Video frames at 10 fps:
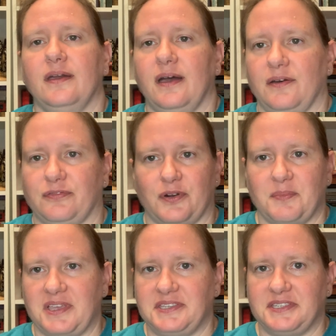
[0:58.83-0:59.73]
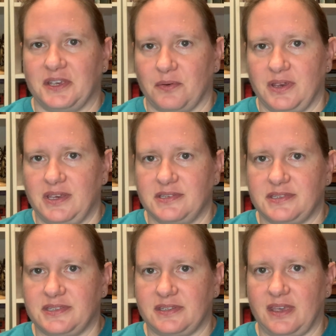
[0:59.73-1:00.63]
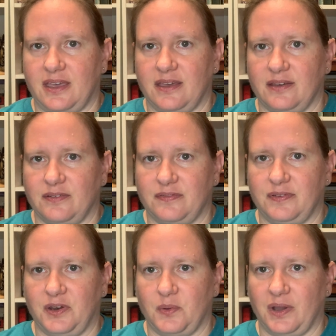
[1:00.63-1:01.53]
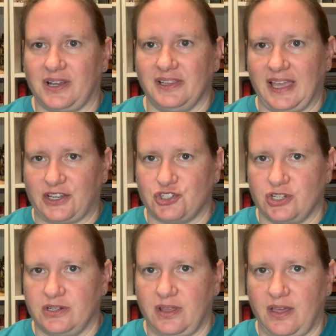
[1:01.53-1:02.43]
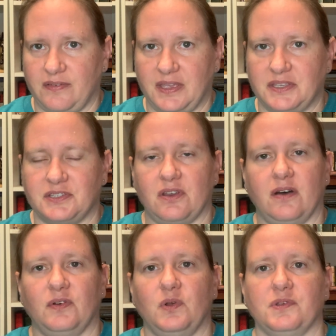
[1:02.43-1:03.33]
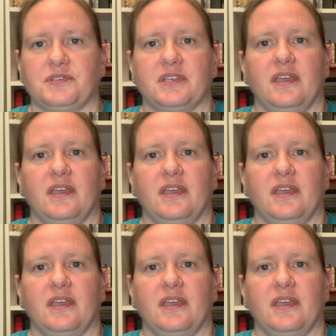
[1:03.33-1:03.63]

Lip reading: from a series of, a collection of his novels.